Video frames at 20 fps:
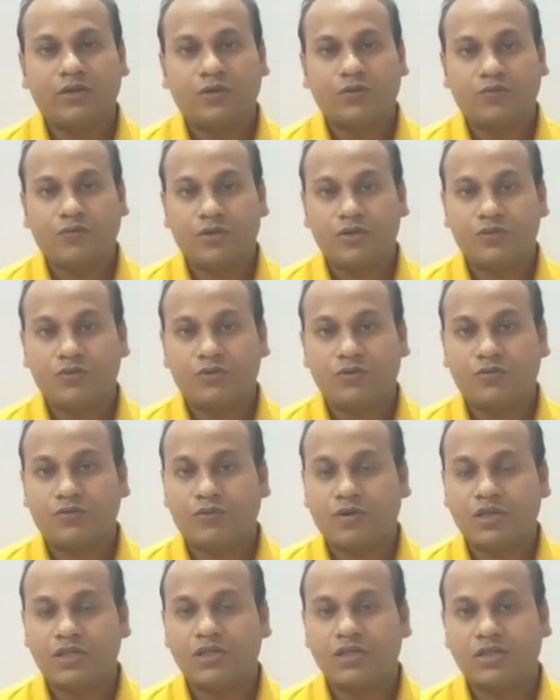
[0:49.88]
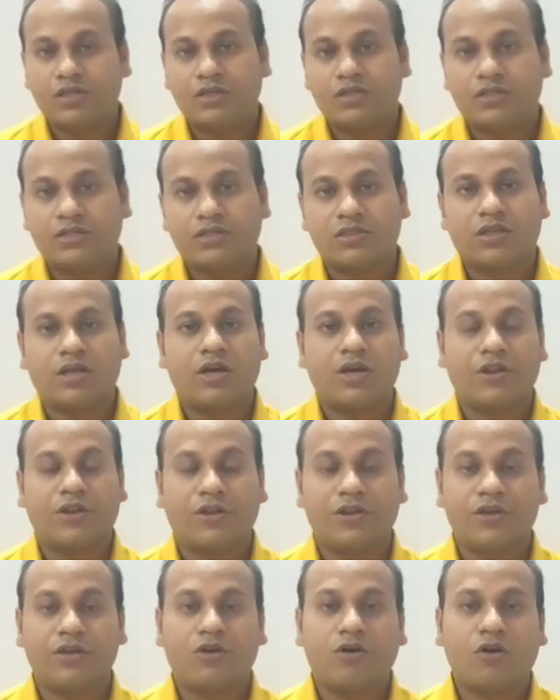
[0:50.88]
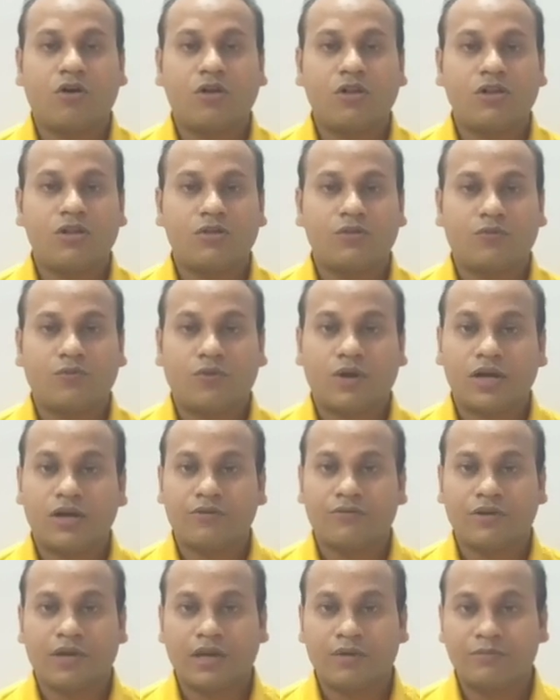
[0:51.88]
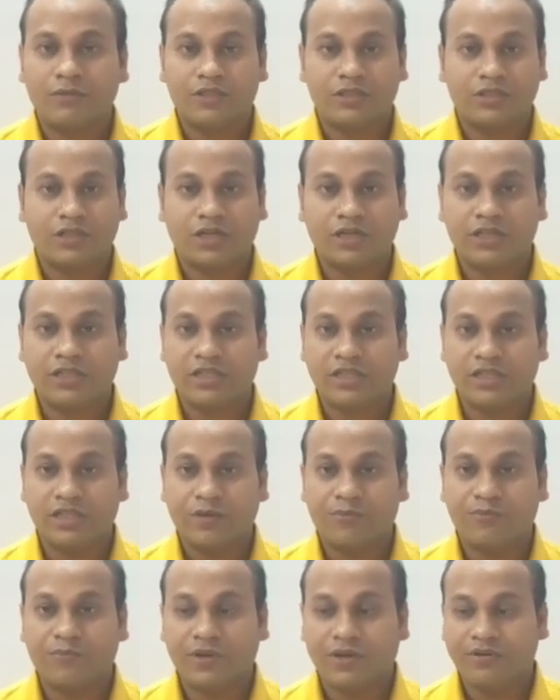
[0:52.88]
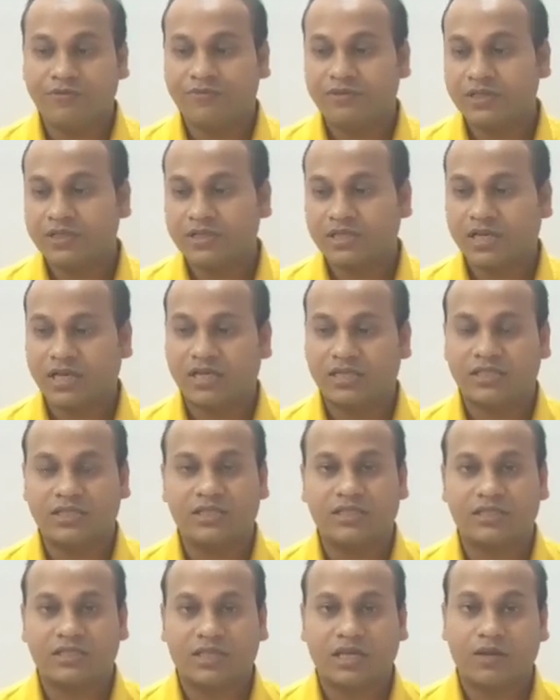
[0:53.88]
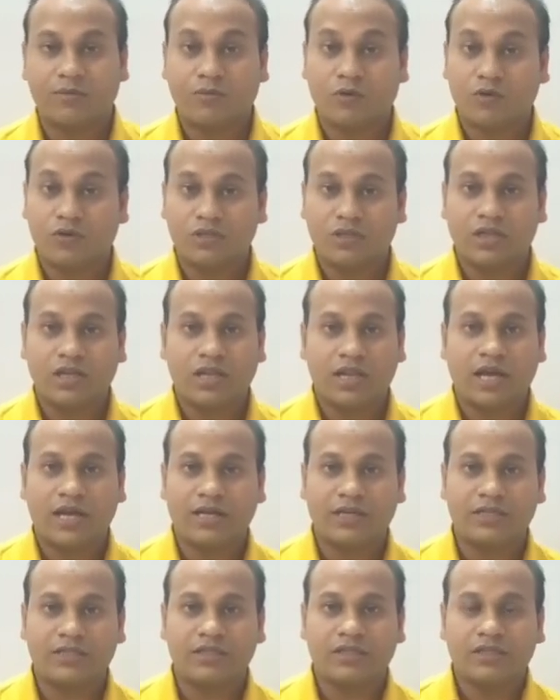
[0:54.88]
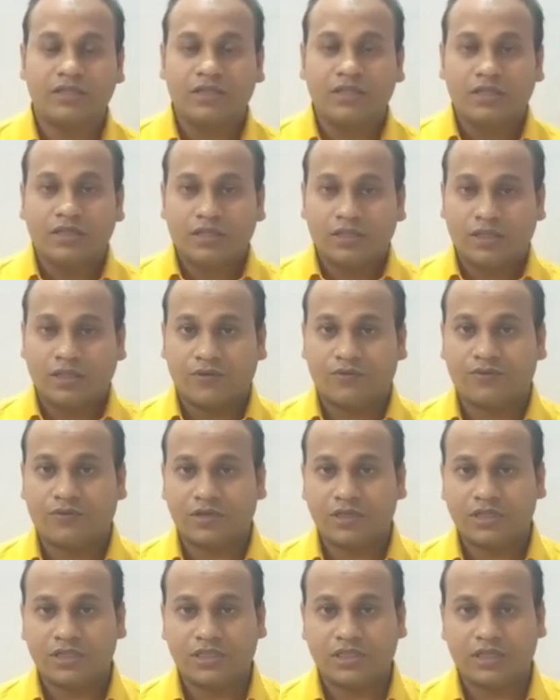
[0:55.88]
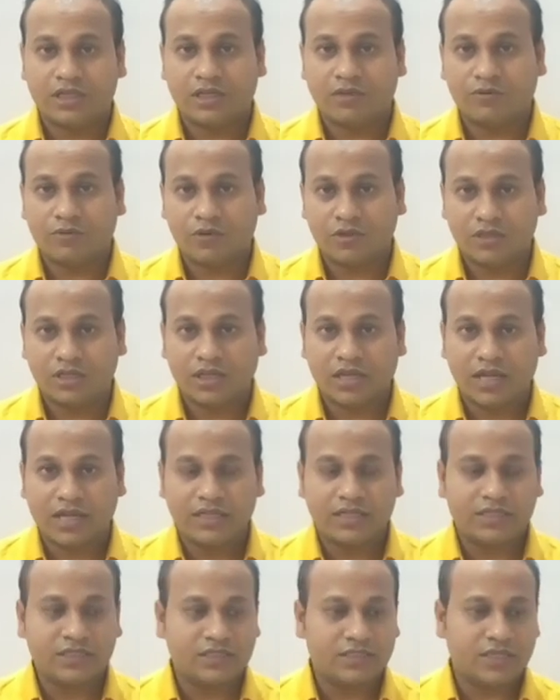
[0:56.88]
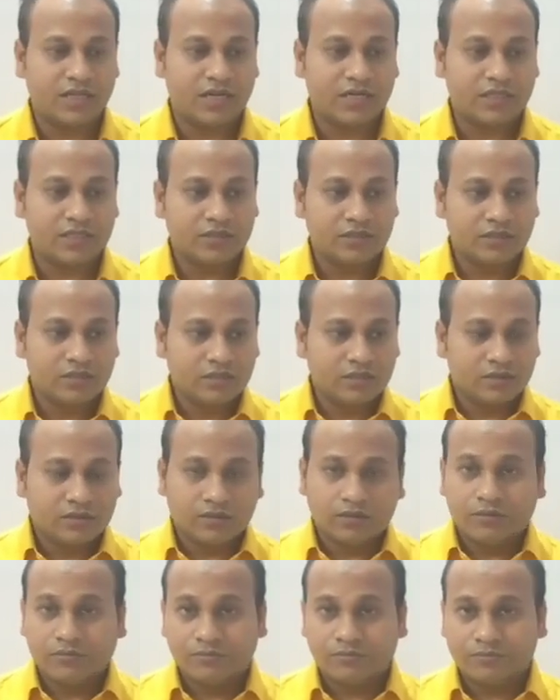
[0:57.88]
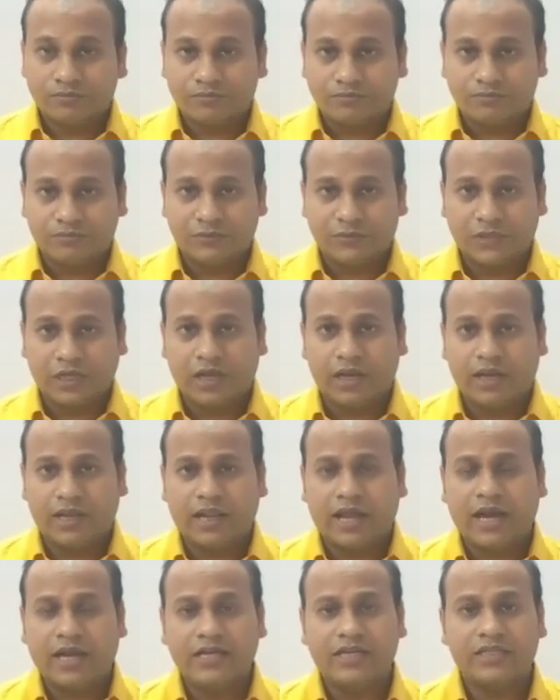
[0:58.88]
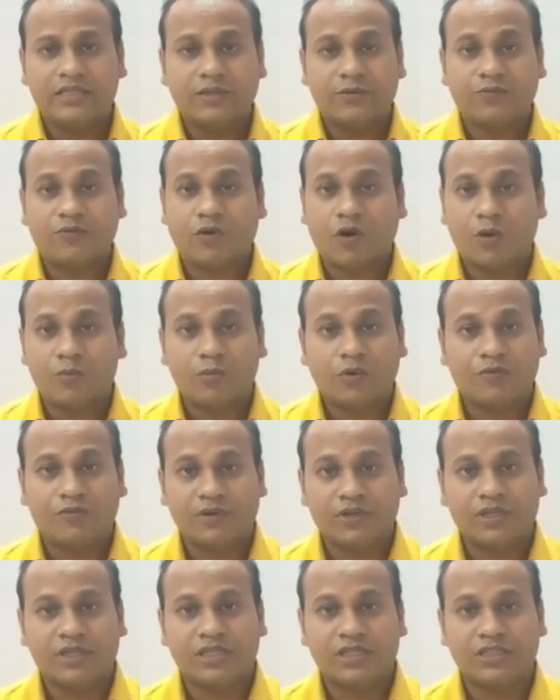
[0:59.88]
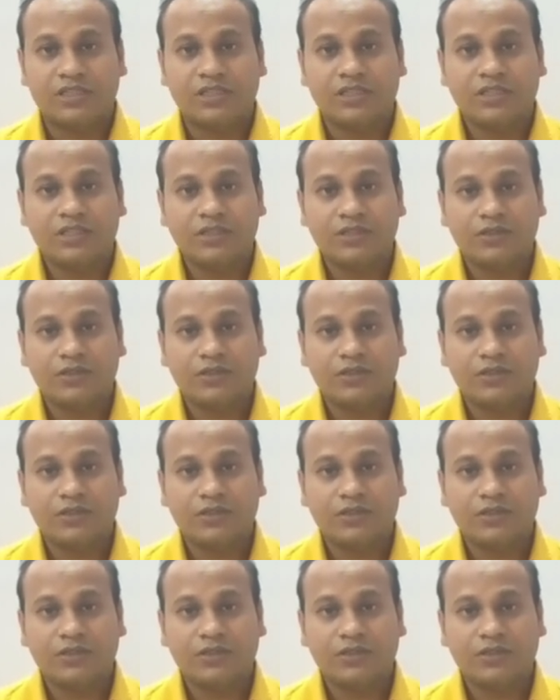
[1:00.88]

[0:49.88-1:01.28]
we should once recall what we have studied in the previous classes about the light. The first thing about the light is that light is a form of energy